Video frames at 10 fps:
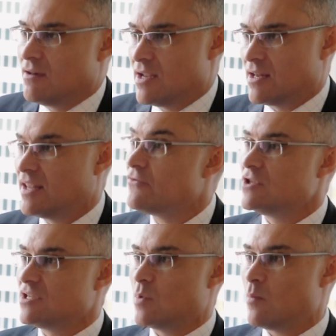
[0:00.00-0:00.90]
Now,
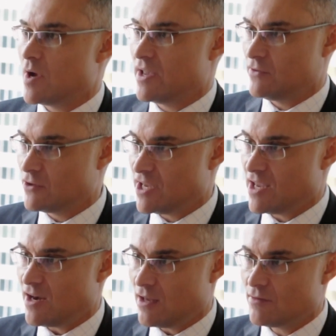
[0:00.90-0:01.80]
leverage is one way of looking
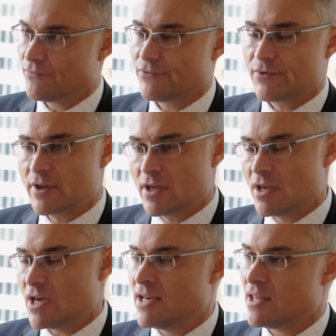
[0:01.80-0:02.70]
at it.
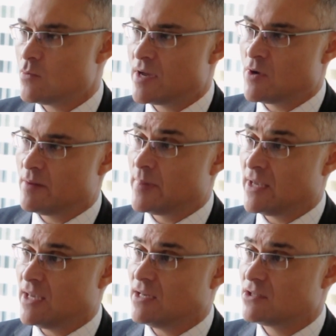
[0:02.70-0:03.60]
Another way might
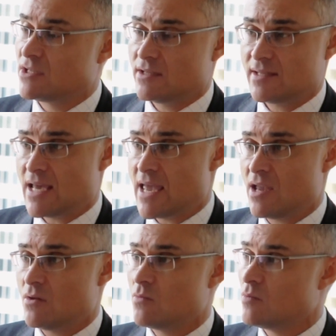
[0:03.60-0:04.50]
be to
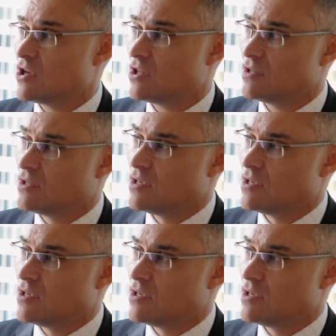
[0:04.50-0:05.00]
say, well,